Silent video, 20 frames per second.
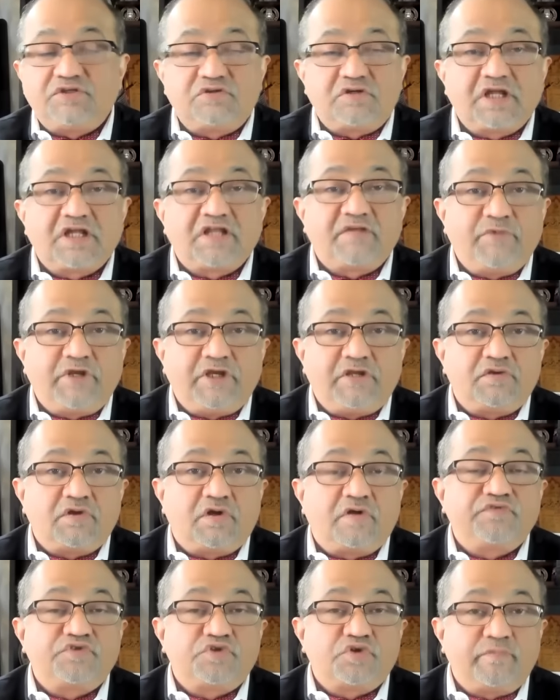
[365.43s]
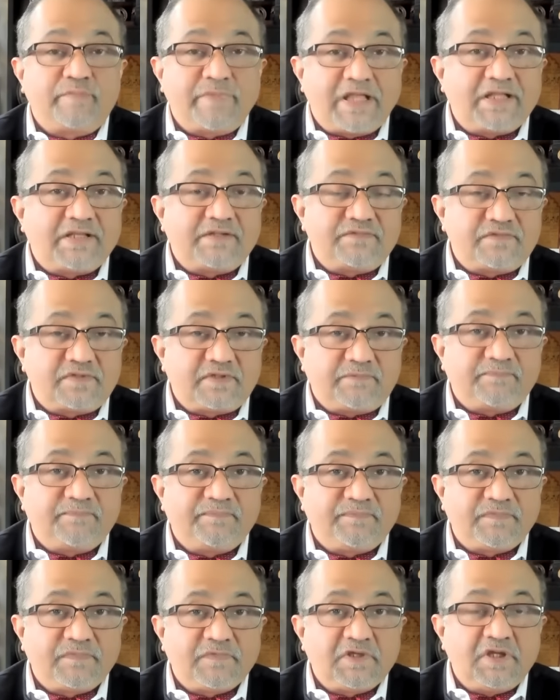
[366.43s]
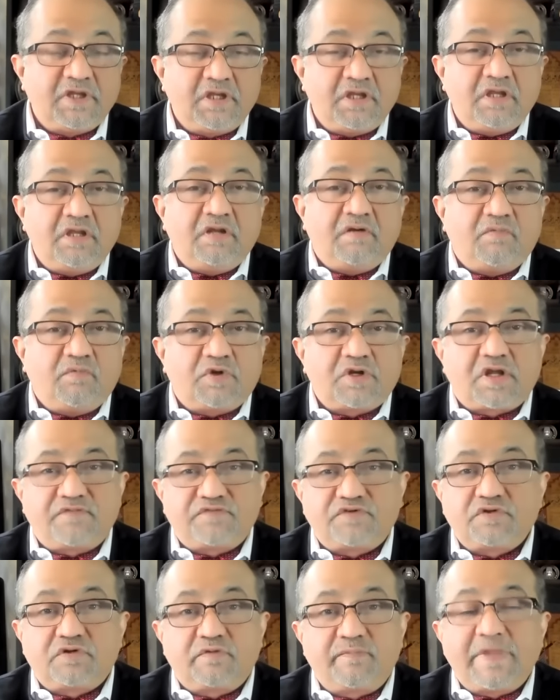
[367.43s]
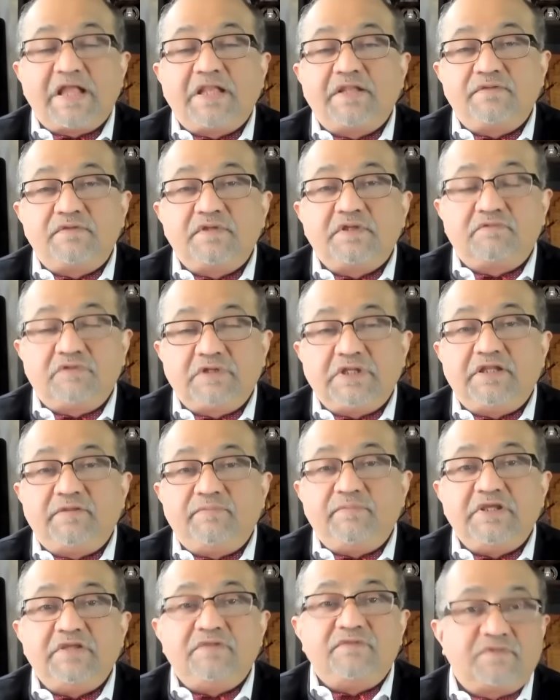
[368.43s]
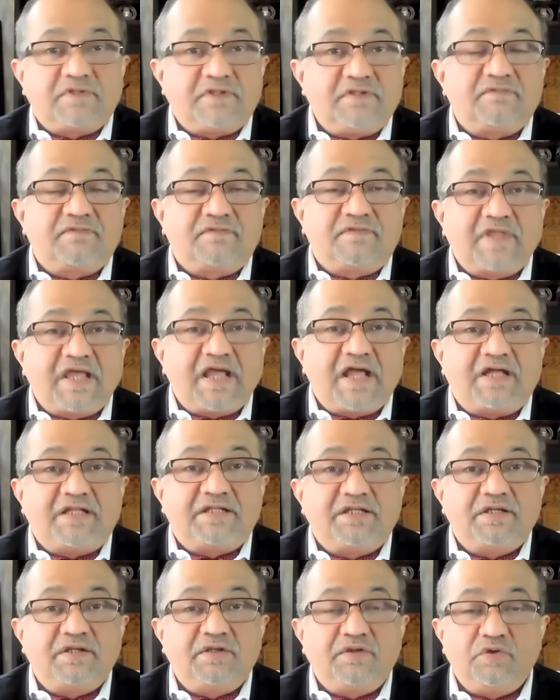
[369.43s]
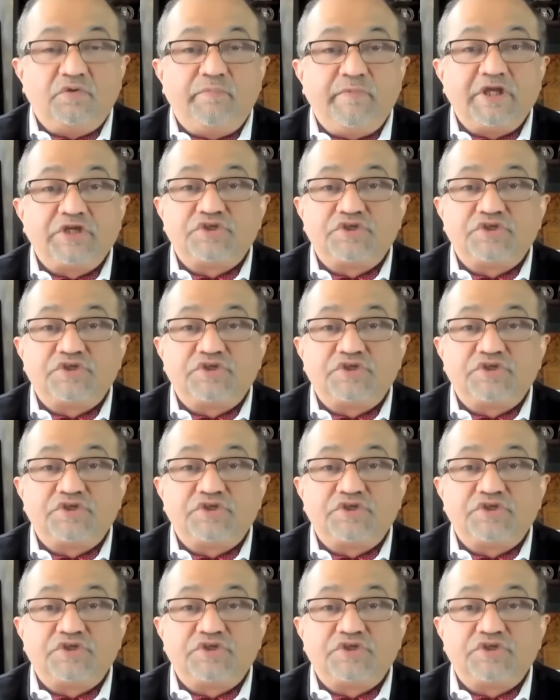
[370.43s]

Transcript: recommend is offshore balancing. What offshore balancing really means is that you make